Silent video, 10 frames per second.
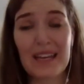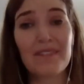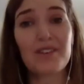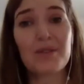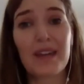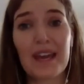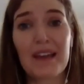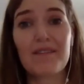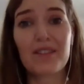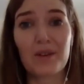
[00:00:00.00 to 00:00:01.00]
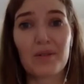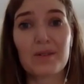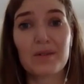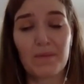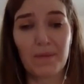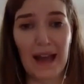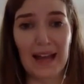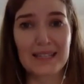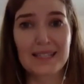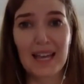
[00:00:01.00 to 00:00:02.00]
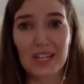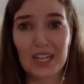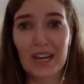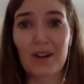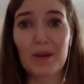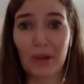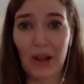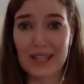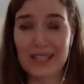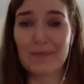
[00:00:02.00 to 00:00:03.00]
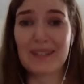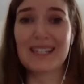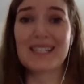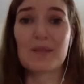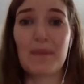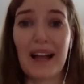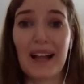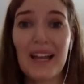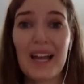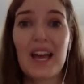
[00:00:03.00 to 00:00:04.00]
If you gave those rats a cherry blossom to smell,